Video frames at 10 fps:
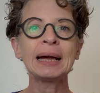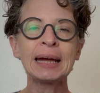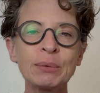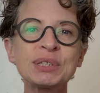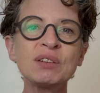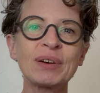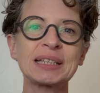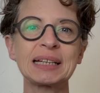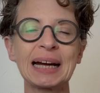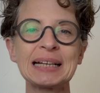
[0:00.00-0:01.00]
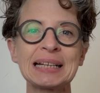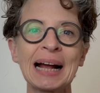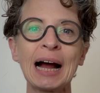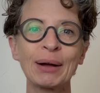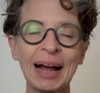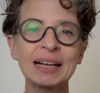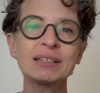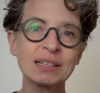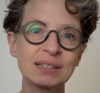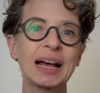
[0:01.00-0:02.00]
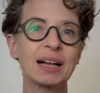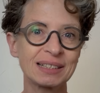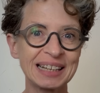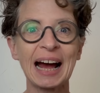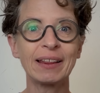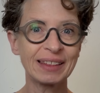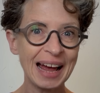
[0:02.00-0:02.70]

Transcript: He was investigating how cancer cells get their